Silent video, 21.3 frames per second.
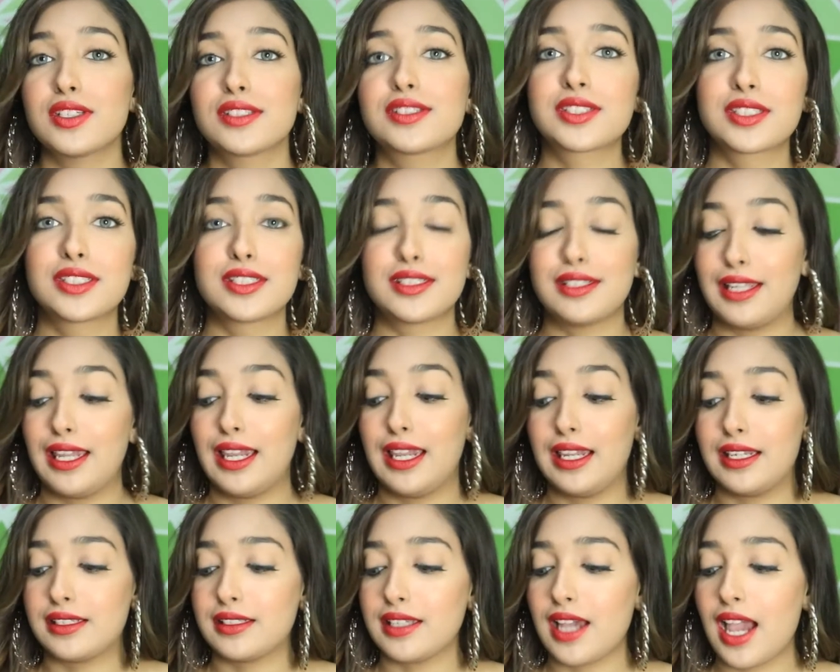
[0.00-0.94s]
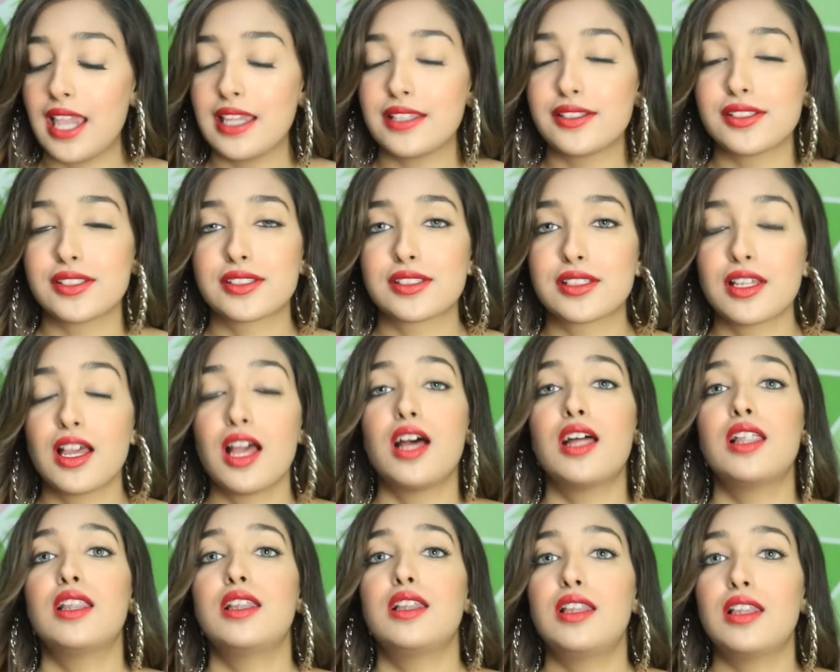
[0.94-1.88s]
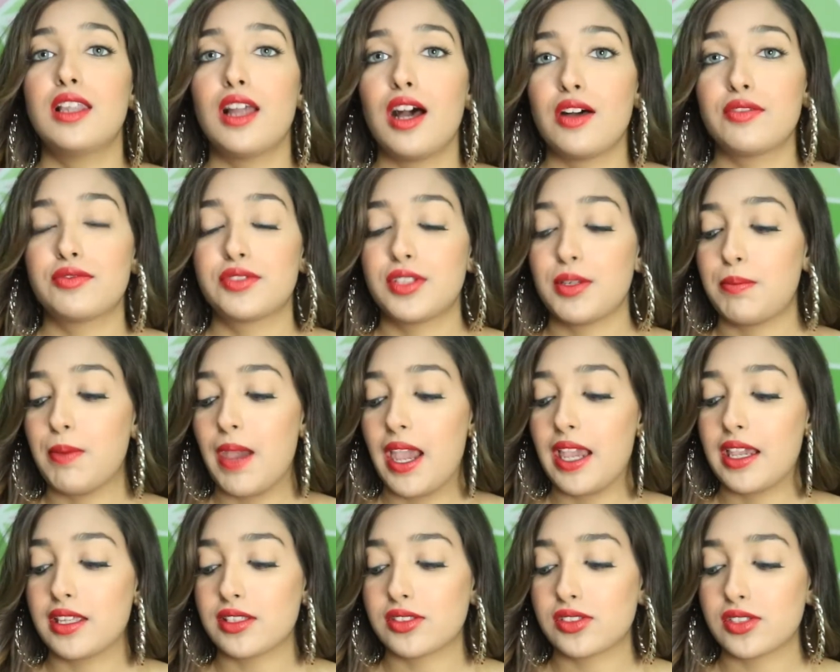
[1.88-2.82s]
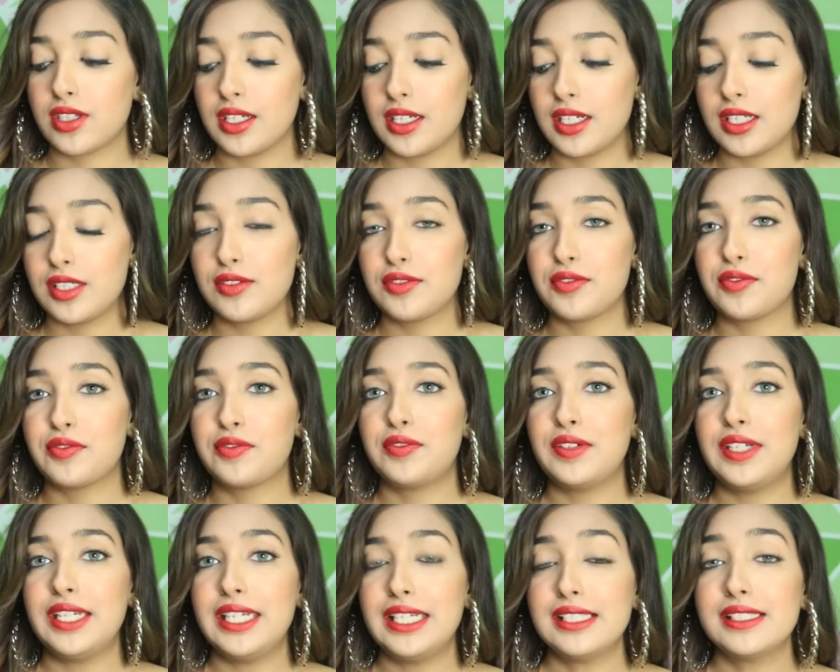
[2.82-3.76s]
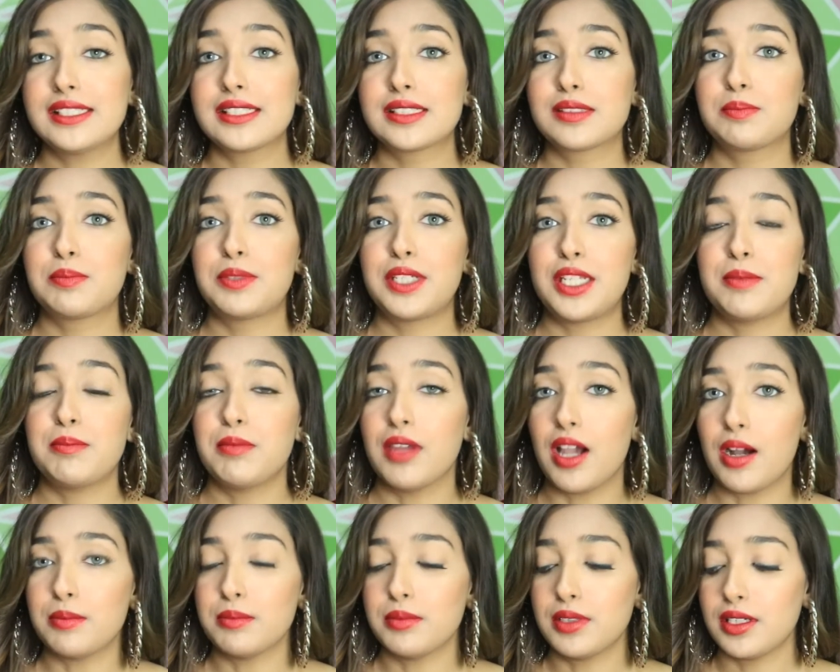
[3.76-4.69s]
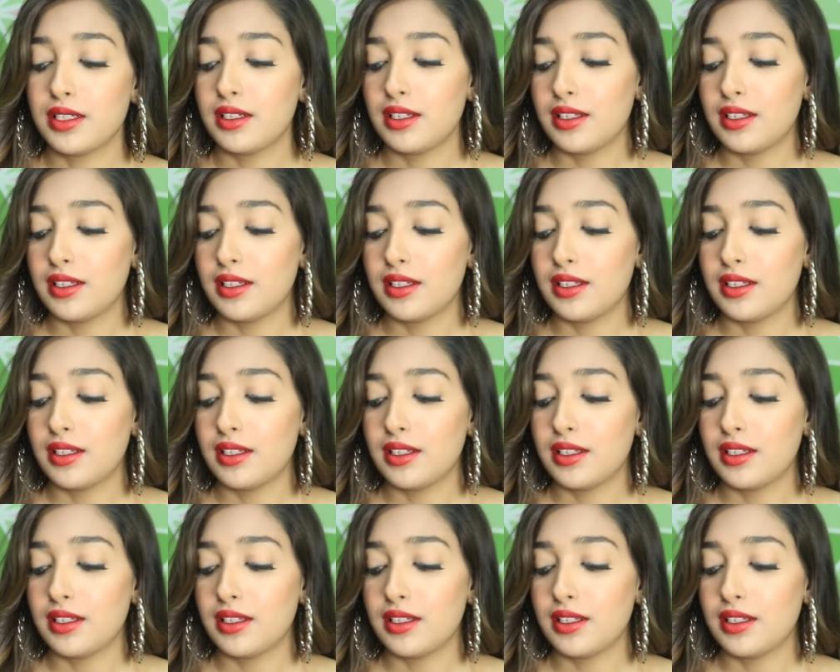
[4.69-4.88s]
is great. I just love the packaging. It feels premium.